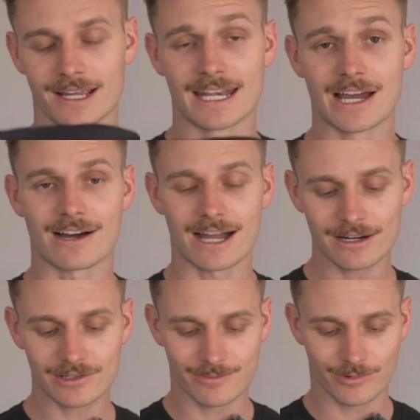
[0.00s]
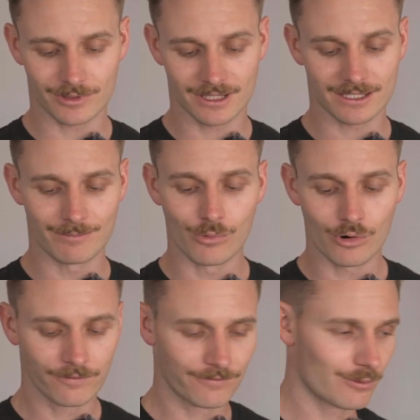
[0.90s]
Now, I actually bought this
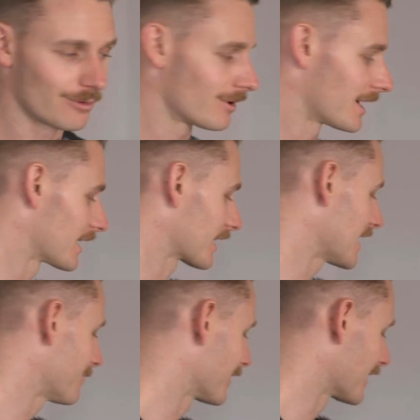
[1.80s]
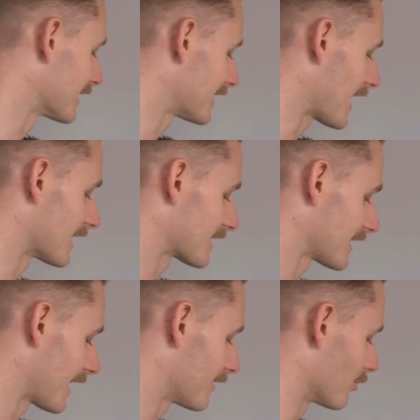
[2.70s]
more for keeping intense sun